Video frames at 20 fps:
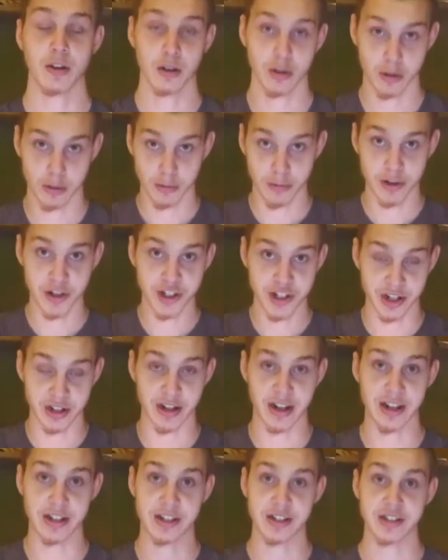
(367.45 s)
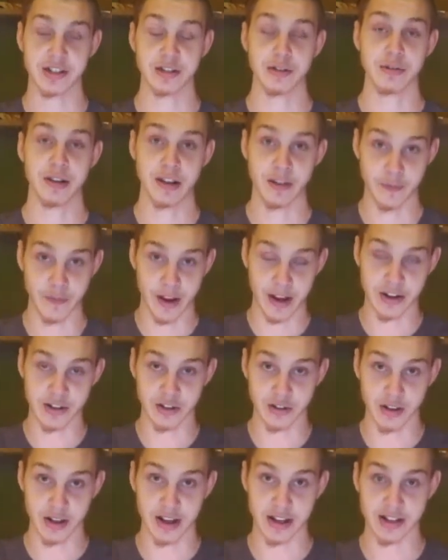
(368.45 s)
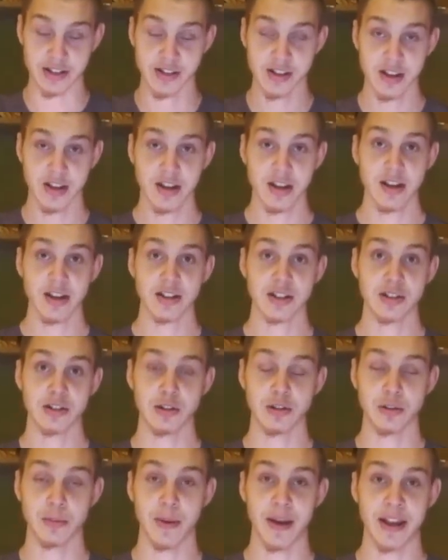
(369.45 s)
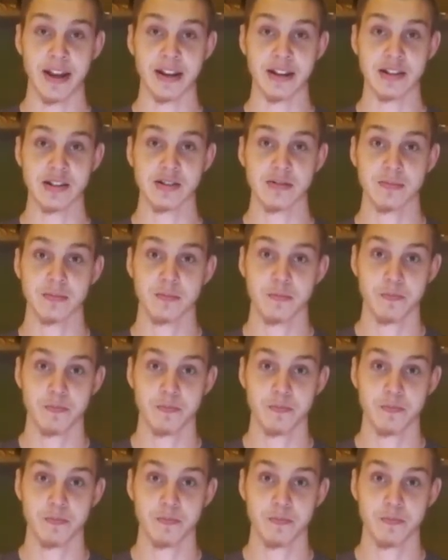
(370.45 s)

Christianized it to evangelize to the pagans.